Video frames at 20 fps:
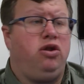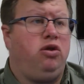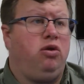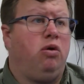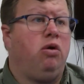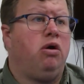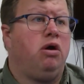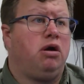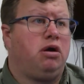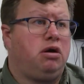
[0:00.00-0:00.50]
In New
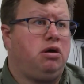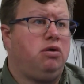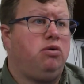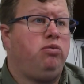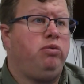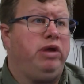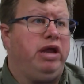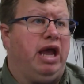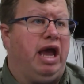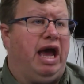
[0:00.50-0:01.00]
York,
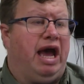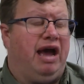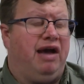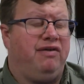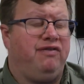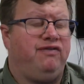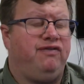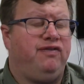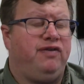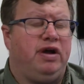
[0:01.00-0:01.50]
we
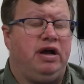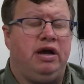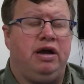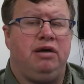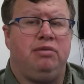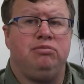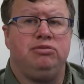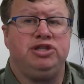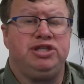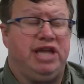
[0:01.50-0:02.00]
have
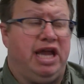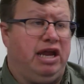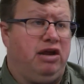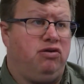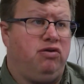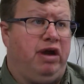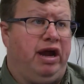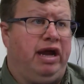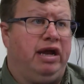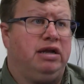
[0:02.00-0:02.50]
um, state
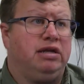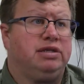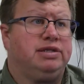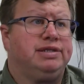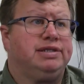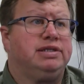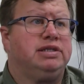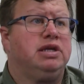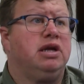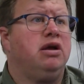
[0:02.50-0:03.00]

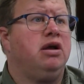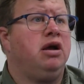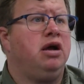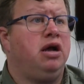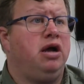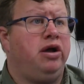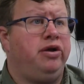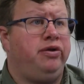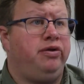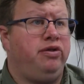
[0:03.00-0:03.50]
grants
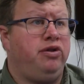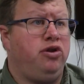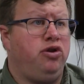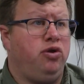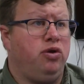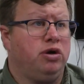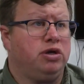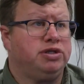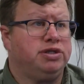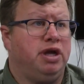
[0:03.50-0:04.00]
uh, under the New
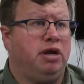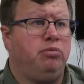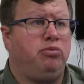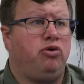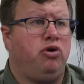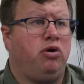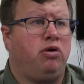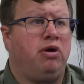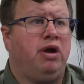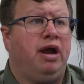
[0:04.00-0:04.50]
York Sun
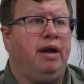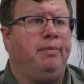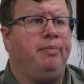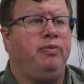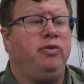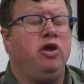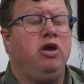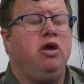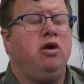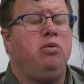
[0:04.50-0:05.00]

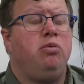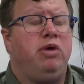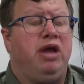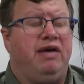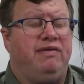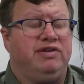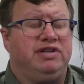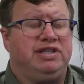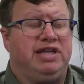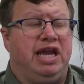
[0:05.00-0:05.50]
program.
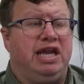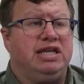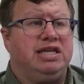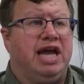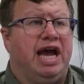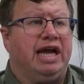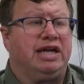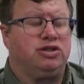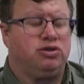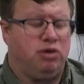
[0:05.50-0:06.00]
We have a state
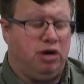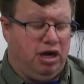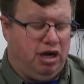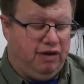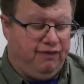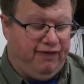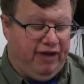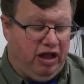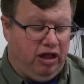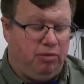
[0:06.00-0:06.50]
tax
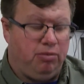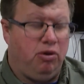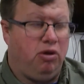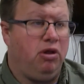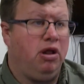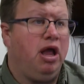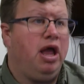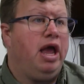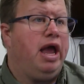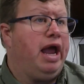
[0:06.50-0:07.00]
credit
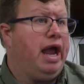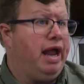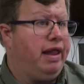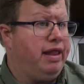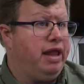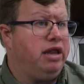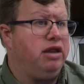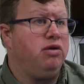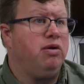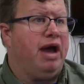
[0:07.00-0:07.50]
available.
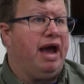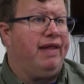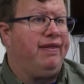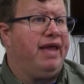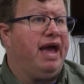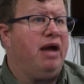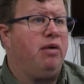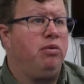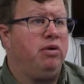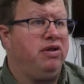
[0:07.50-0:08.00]
And then you
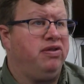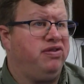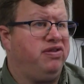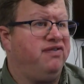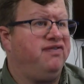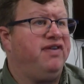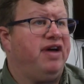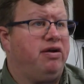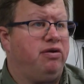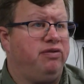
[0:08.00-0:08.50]
add that with
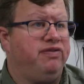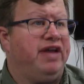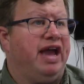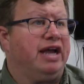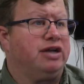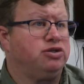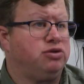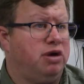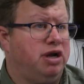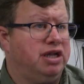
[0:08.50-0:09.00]
the federal
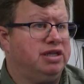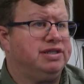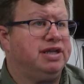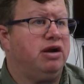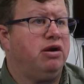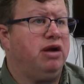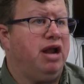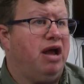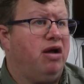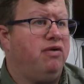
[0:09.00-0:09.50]
tax credits
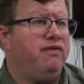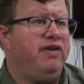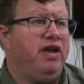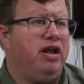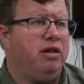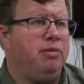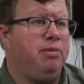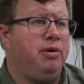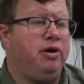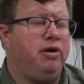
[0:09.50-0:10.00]
that are now
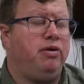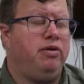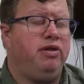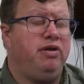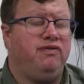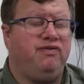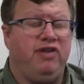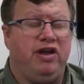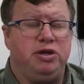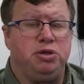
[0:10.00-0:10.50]
available under
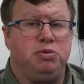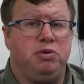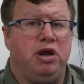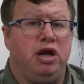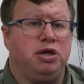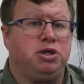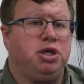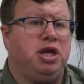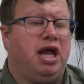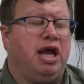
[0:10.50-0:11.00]
the Inflation
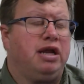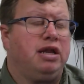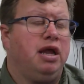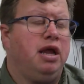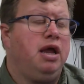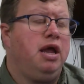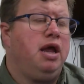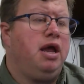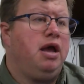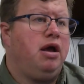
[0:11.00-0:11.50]
Reduction Act.
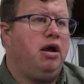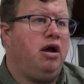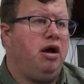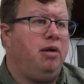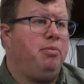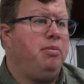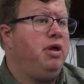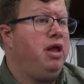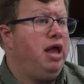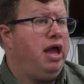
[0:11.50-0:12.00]

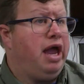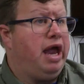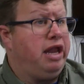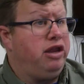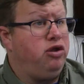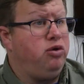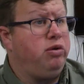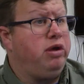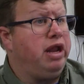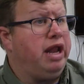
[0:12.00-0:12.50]
Um,
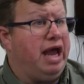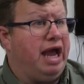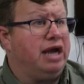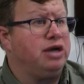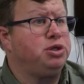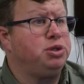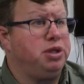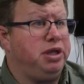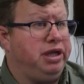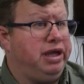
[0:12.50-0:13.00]
and you can
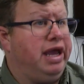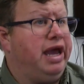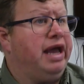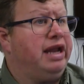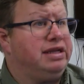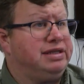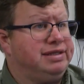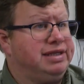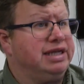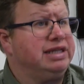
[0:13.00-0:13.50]
actually
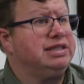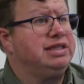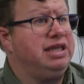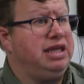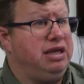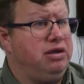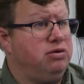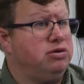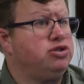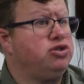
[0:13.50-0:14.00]
get
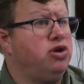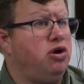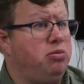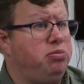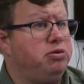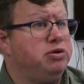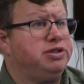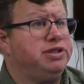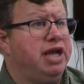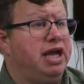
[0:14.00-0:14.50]
60 or so
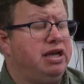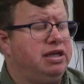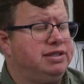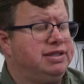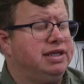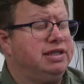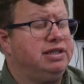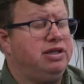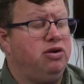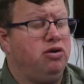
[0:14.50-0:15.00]
percent,
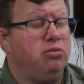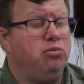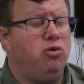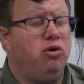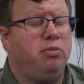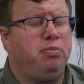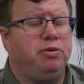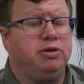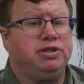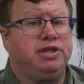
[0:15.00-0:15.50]
60 or
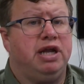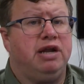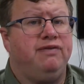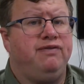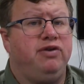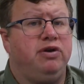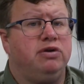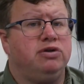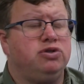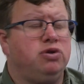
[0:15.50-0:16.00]
more percent
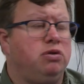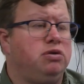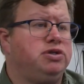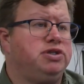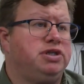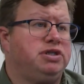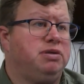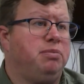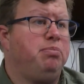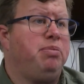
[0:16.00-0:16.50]
of your solar
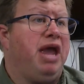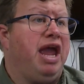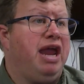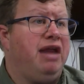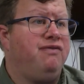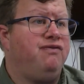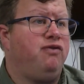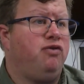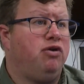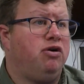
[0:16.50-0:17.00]
system
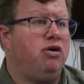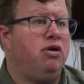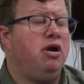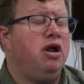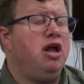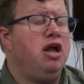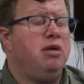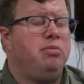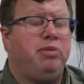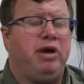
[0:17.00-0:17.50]
paid for
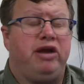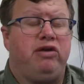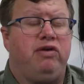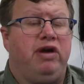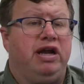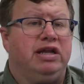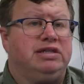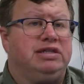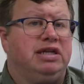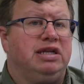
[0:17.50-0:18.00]
by
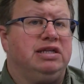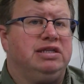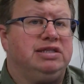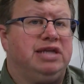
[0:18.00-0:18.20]
grants and